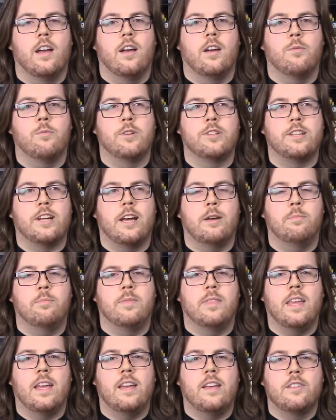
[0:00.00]
which I
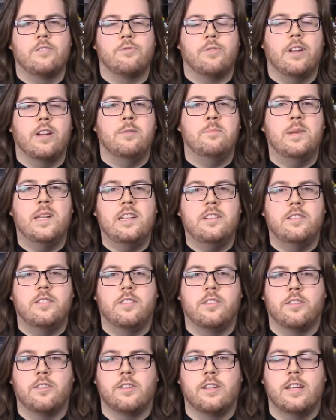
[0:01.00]
think it's rated P G
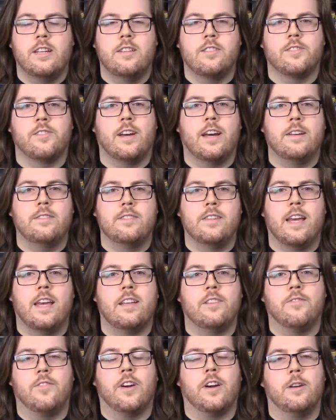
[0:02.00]
thirteen, so I'd
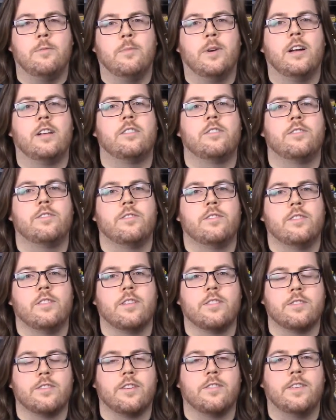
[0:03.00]
say very much
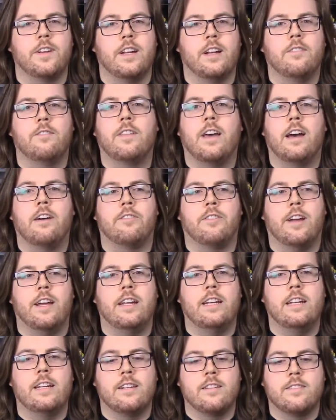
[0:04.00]
deserving of that
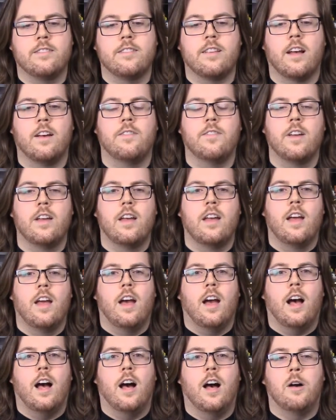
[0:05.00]
rating and stuff.
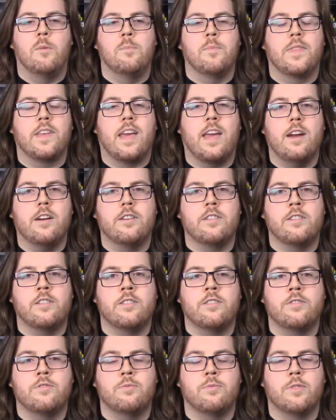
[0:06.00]
Um, the
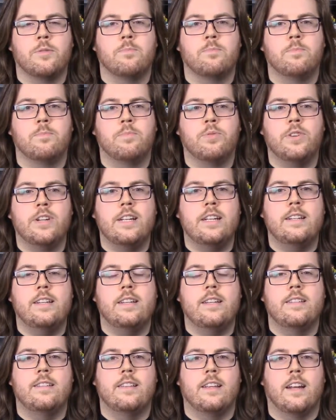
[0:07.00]
characters were pretty
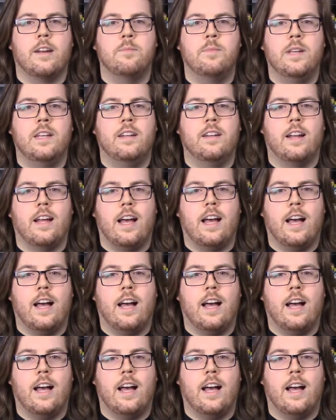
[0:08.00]
decent. I mean,